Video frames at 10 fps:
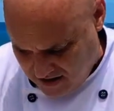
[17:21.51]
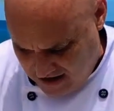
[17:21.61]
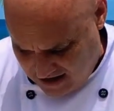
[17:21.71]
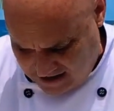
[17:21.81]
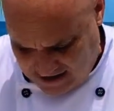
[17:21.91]

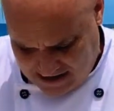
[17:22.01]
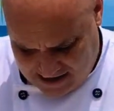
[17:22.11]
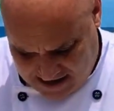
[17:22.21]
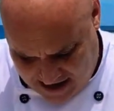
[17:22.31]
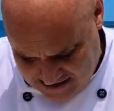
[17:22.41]
And again,
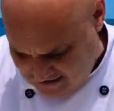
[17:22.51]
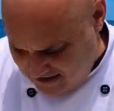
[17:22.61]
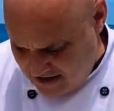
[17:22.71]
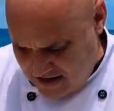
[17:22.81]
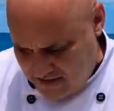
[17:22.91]
guys,
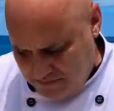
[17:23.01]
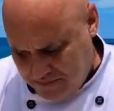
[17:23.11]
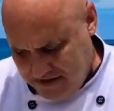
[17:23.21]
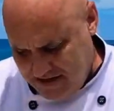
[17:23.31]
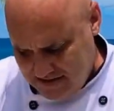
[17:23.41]

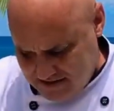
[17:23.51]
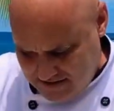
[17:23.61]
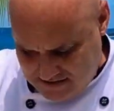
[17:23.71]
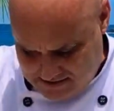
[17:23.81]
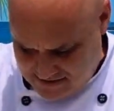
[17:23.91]
please
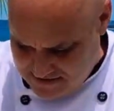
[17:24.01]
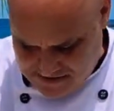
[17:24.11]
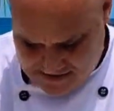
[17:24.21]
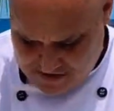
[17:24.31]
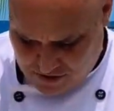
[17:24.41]

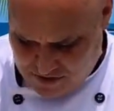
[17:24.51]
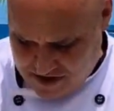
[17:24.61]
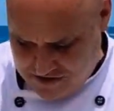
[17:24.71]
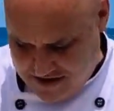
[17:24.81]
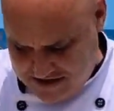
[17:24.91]
don't
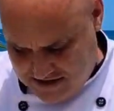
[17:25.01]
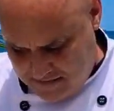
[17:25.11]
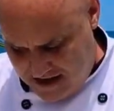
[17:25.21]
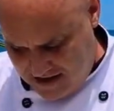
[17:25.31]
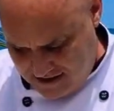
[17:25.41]

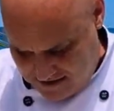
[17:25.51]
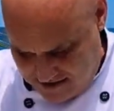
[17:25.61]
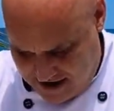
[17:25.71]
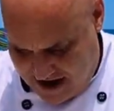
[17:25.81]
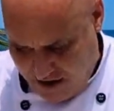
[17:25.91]
underestimate
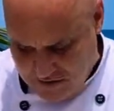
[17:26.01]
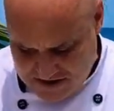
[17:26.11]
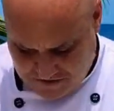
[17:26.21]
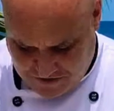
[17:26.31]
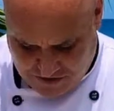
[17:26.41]
how
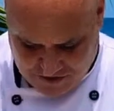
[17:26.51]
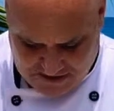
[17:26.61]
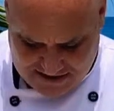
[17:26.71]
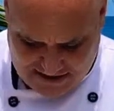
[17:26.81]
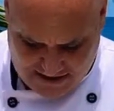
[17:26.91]
difficult
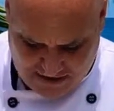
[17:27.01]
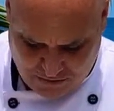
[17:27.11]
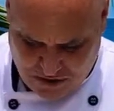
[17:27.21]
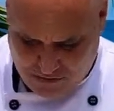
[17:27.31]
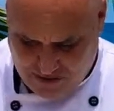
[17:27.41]
this is to
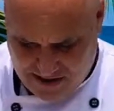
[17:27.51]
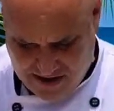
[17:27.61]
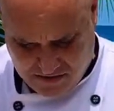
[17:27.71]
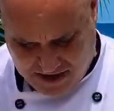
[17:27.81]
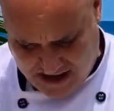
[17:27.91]
work with,
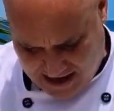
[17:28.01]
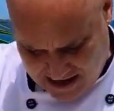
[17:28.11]
okay?